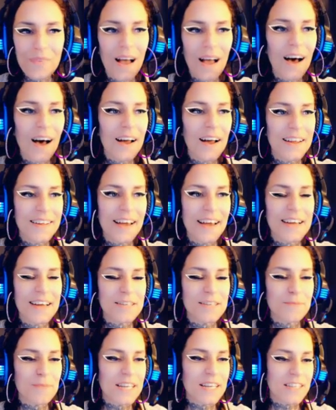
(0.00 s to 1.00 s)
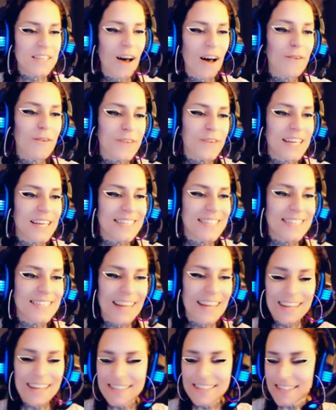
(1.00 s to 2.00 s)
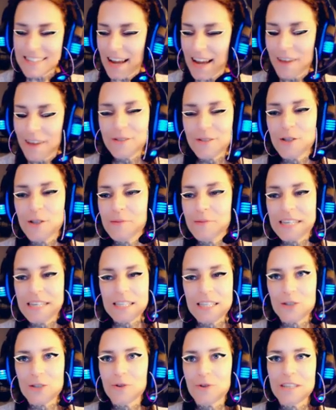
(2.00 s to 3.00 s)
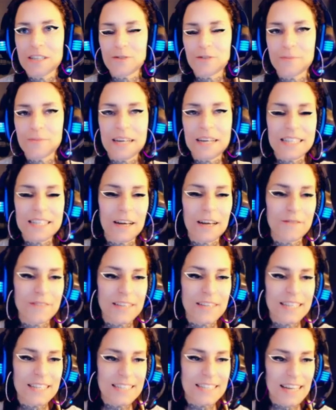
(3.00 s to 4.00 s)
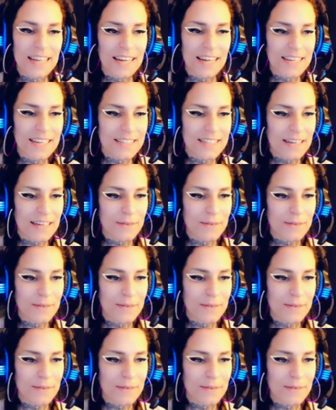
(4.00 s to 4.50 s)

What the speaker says: Ah, yes, my tough kid days. I have so many stories from my tough kid days.